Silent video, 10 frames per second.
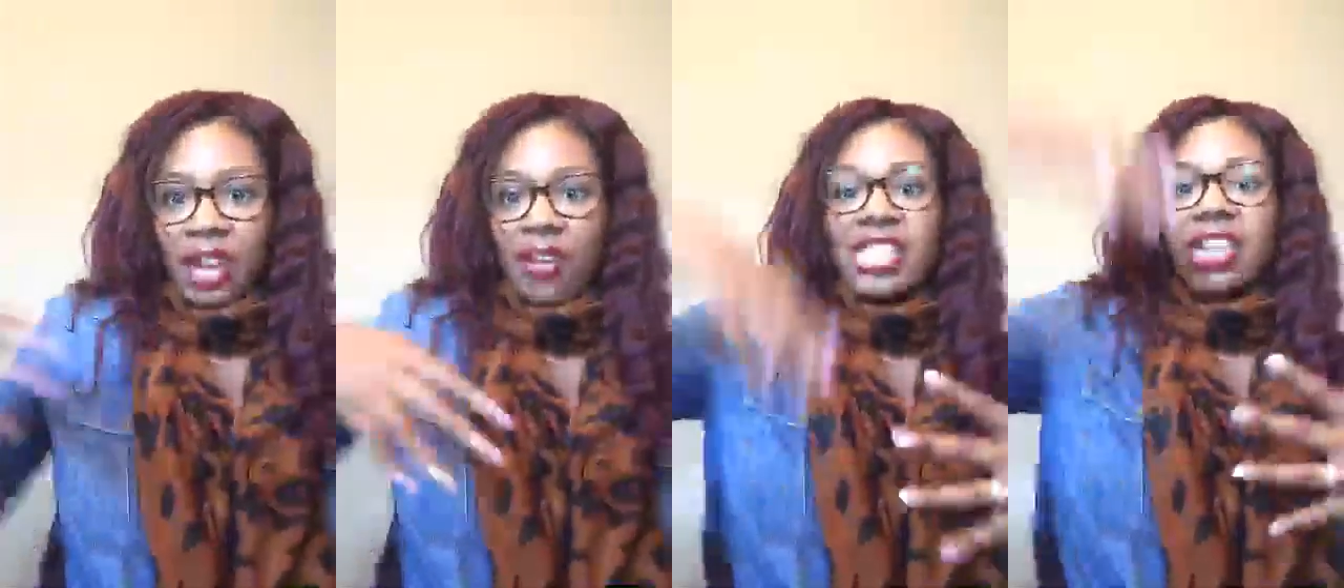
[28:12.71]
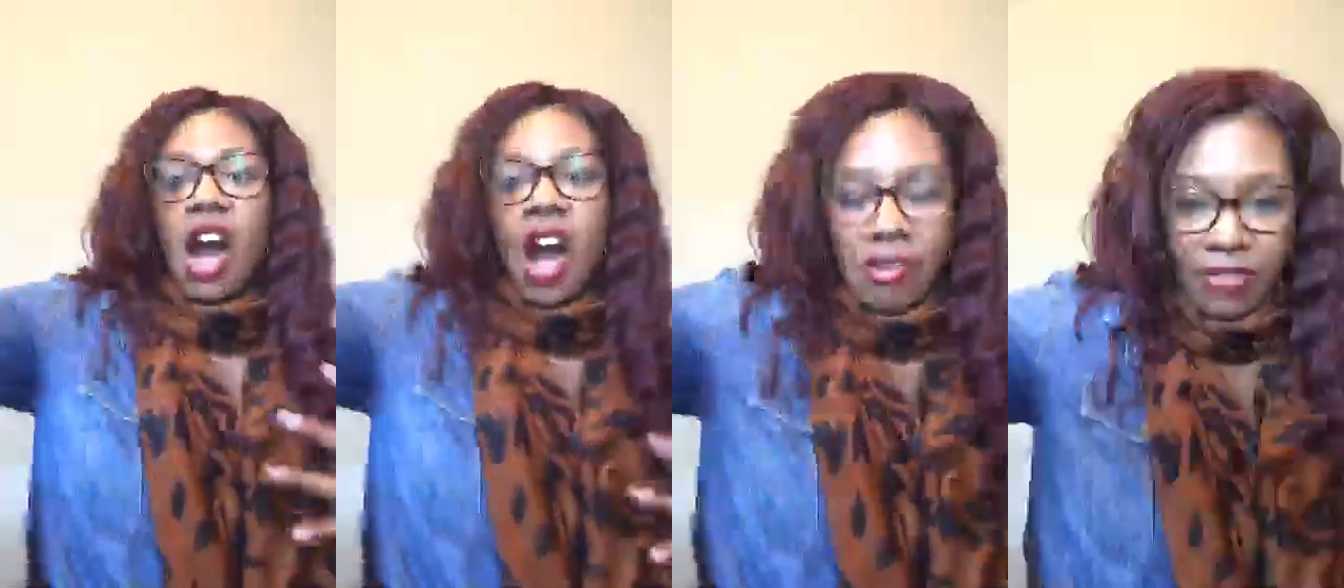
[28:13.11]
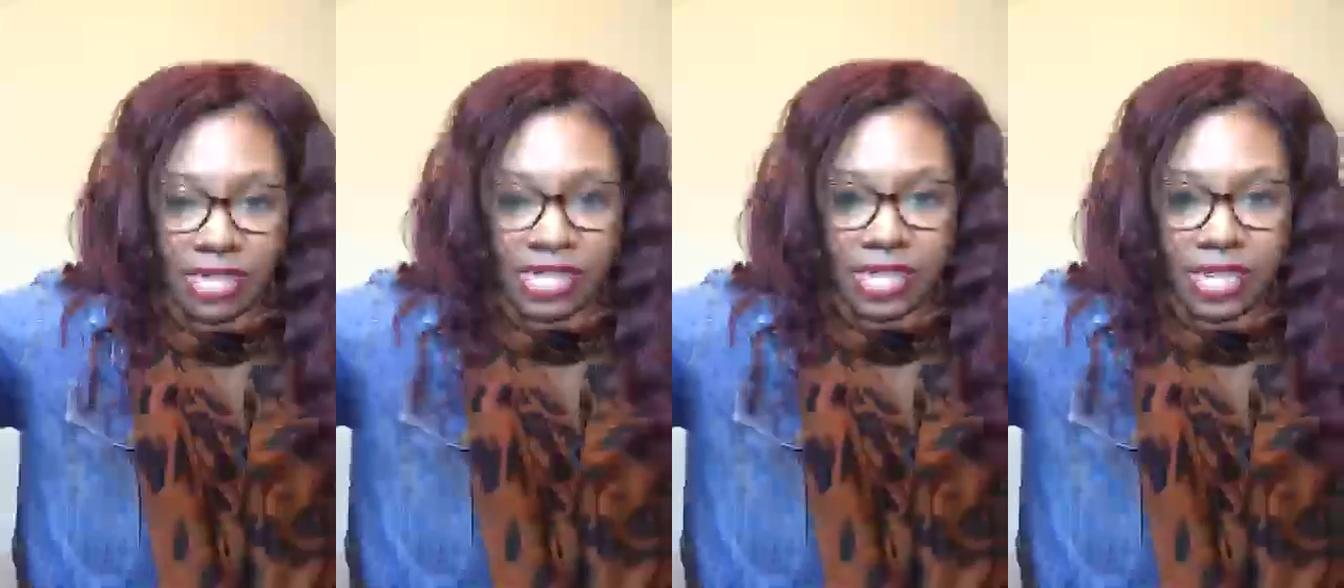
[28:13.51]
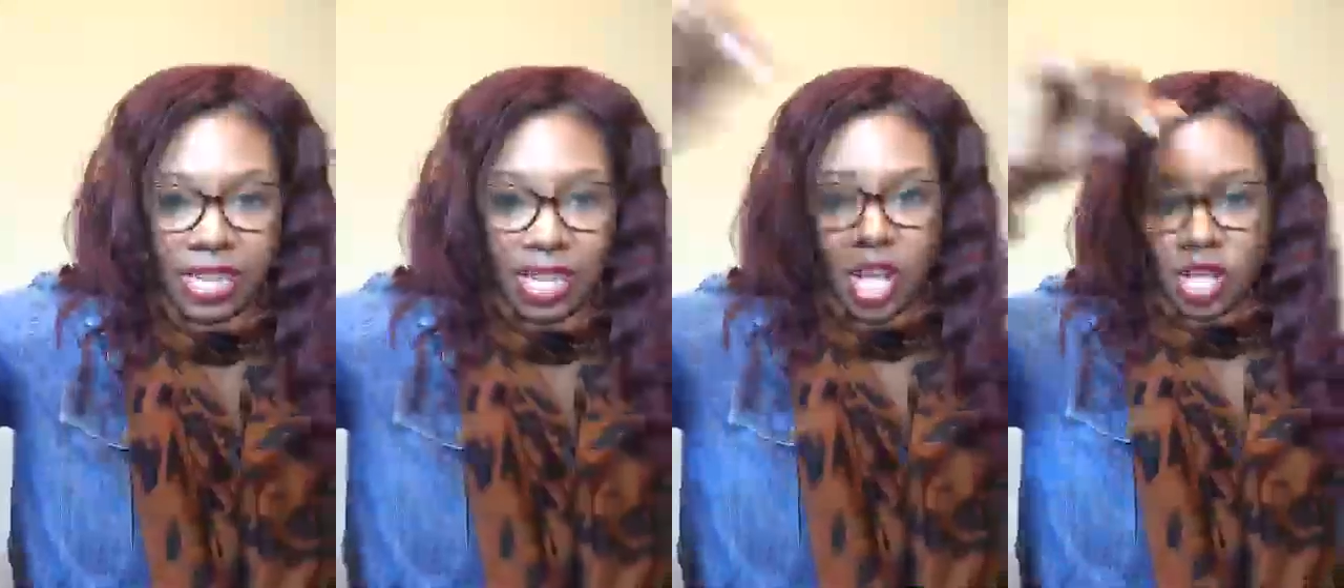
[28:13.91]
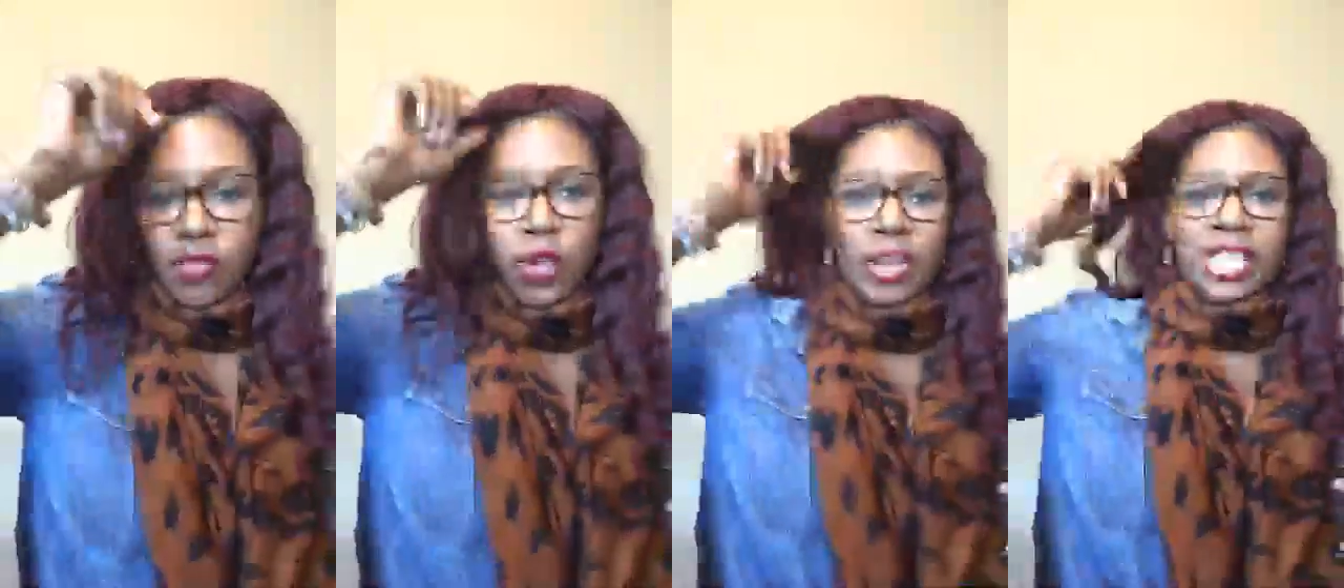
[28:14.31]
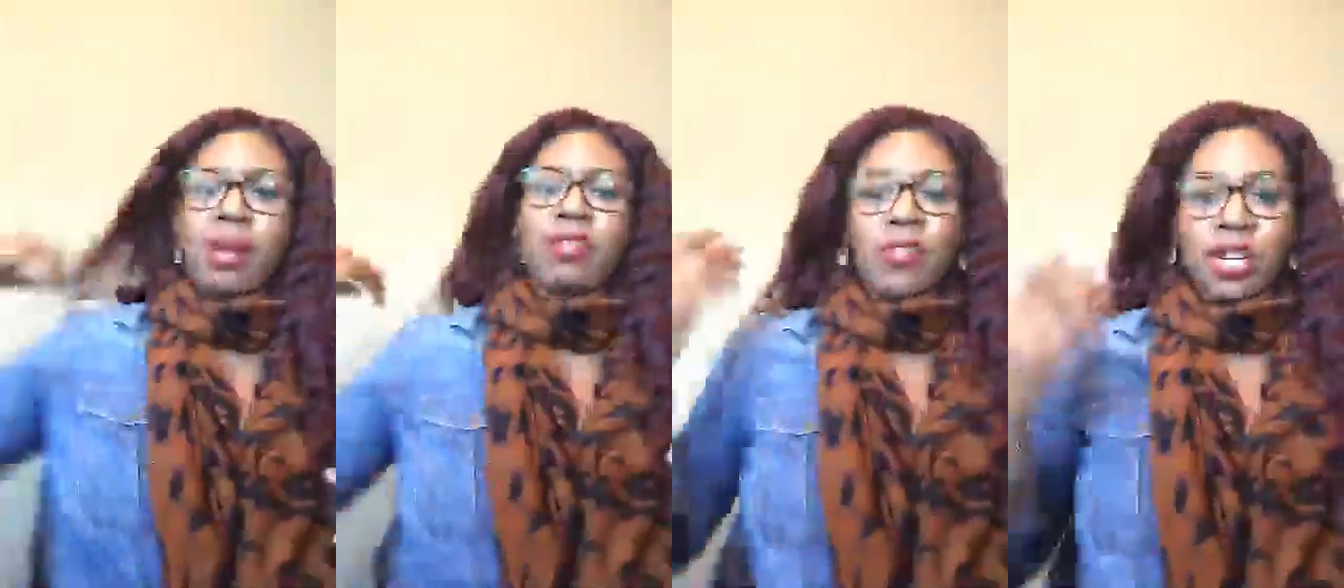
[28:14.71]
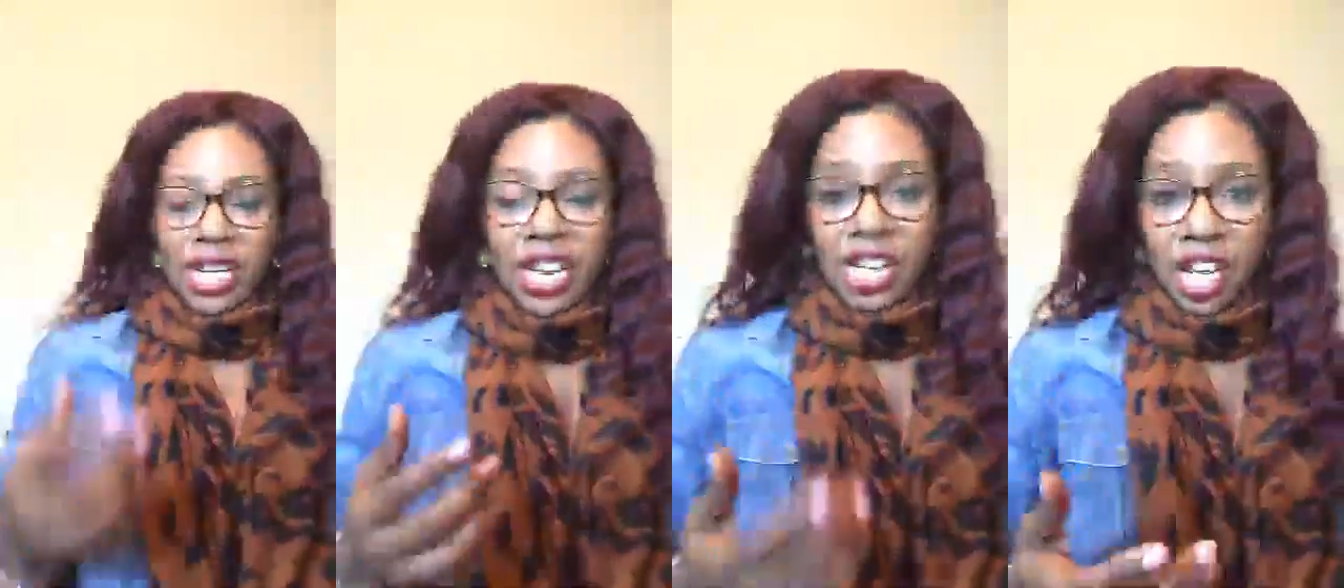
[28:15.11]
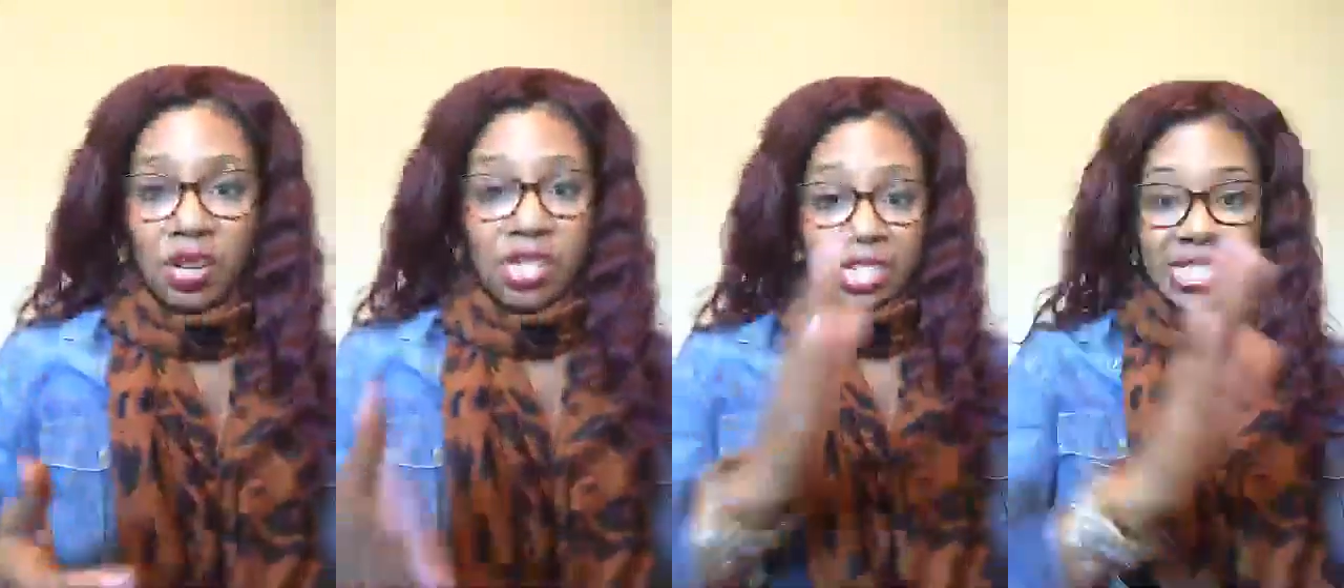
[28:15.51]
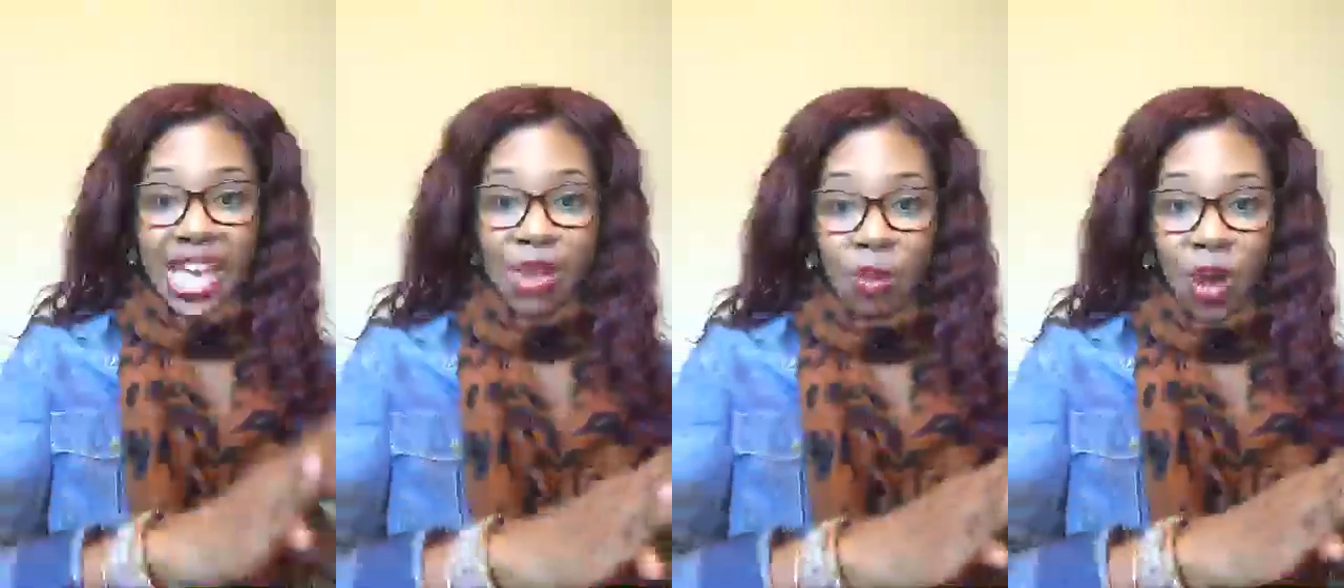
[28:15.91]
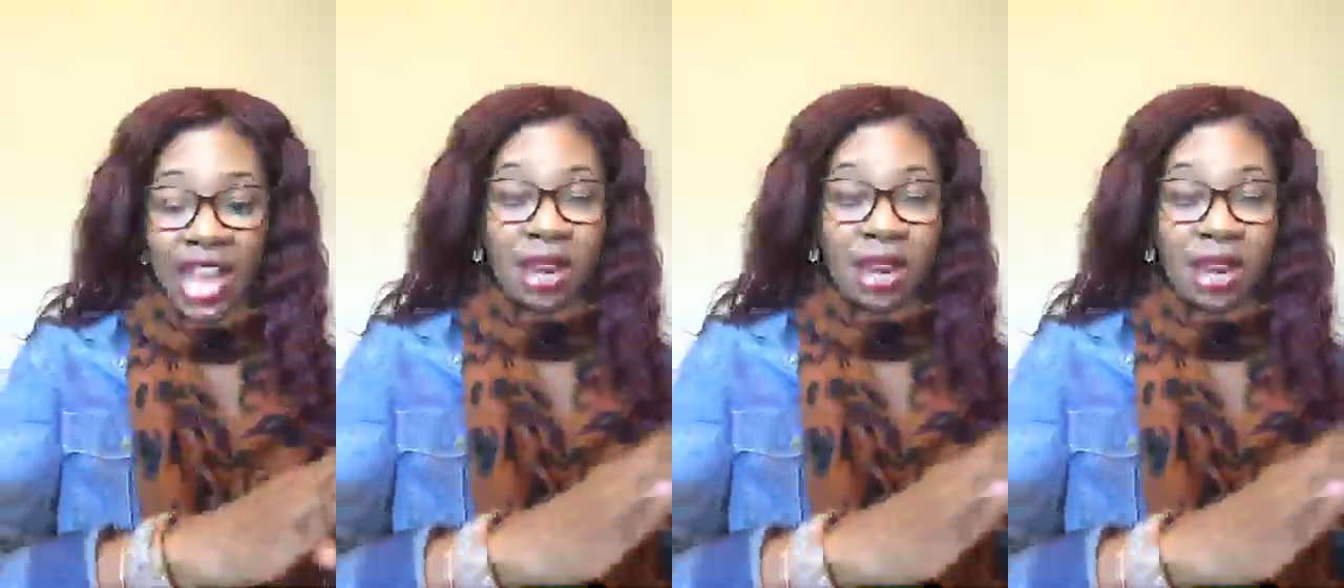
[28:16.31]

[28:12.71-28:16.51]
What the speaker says: It creates a harvest. So if you did something for 10 years the same way